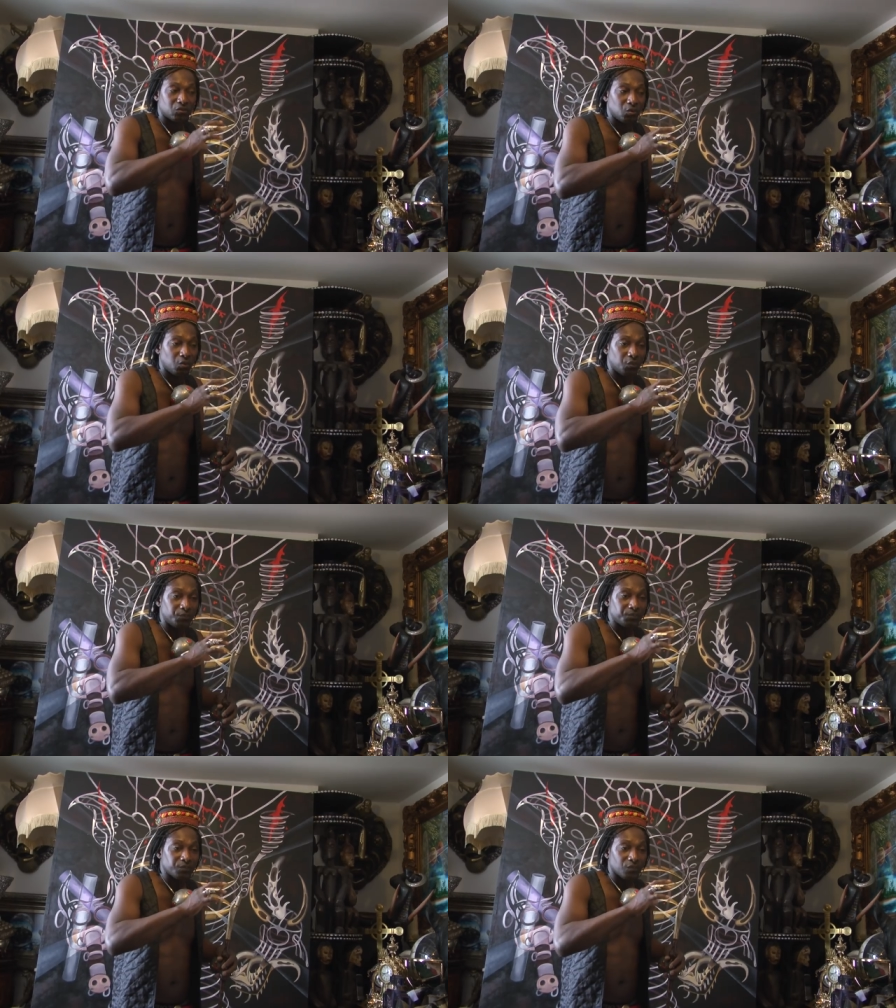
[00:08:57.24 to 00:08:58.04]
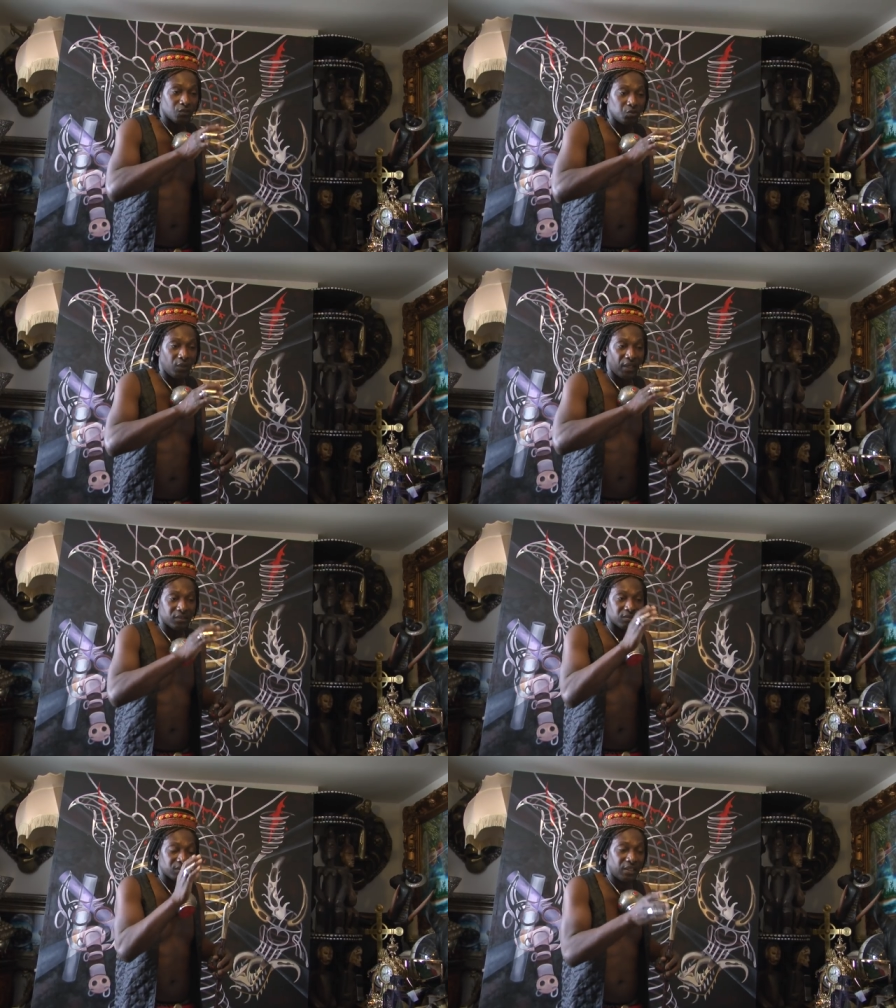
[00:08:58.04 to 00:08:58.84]
to to
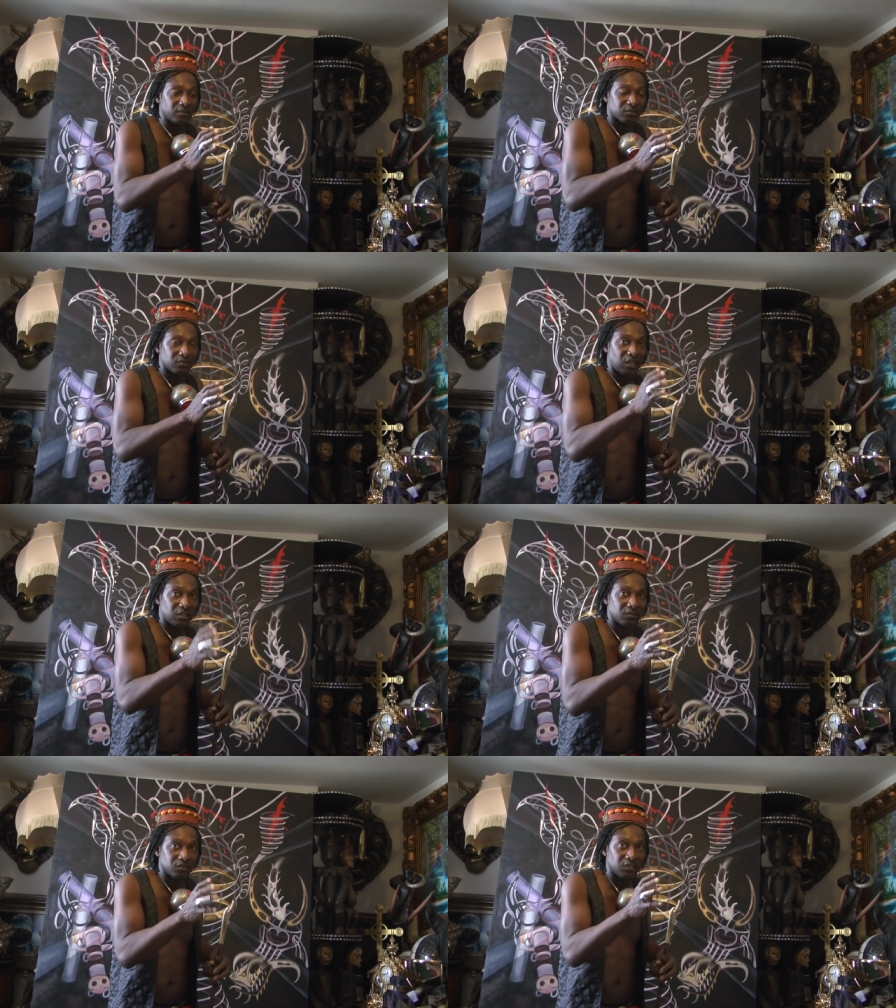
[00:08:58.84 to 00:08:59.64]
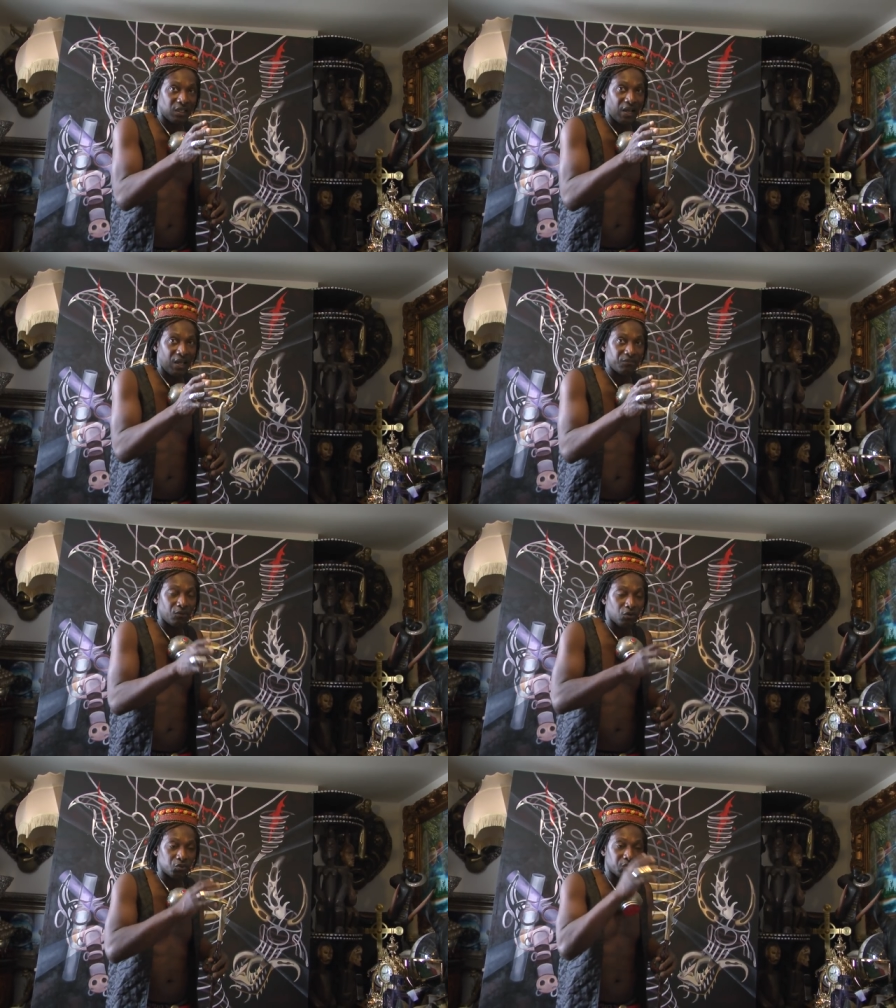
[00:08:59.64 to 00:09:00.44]
extend the, the
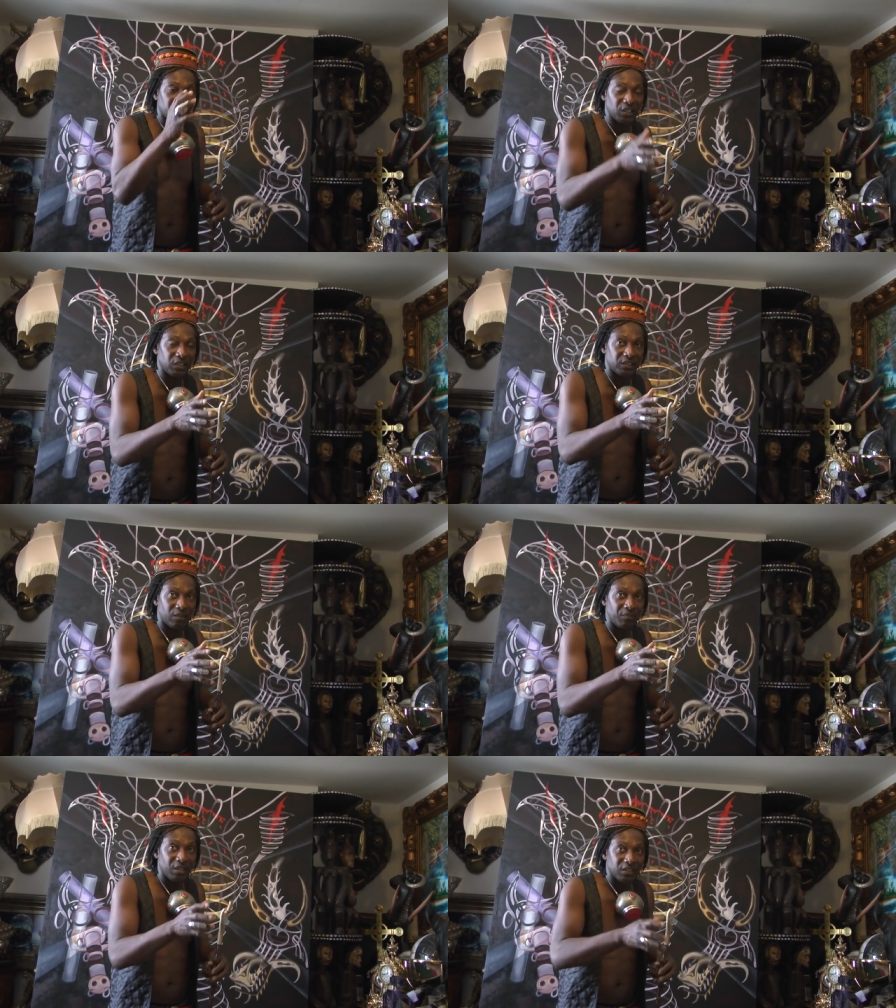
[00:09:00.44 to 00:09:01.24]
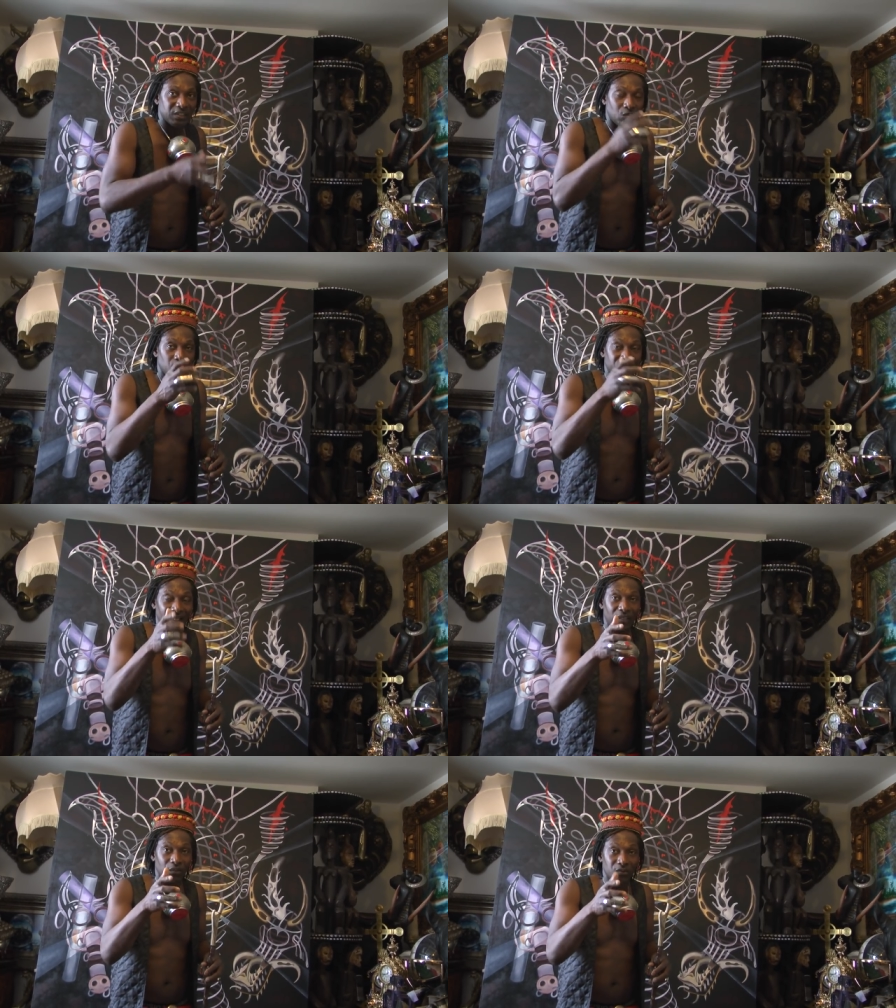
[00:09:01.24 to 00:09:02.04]
life or to kill them, they will
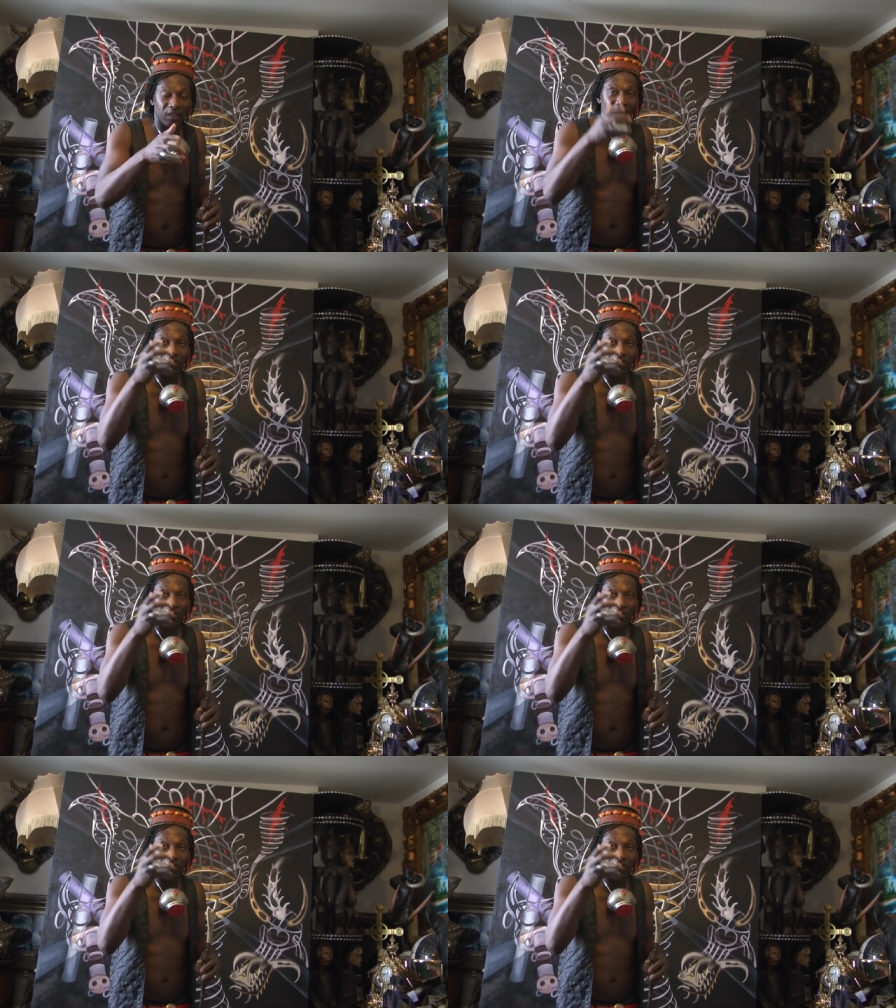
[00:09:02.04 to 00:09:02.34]
carry on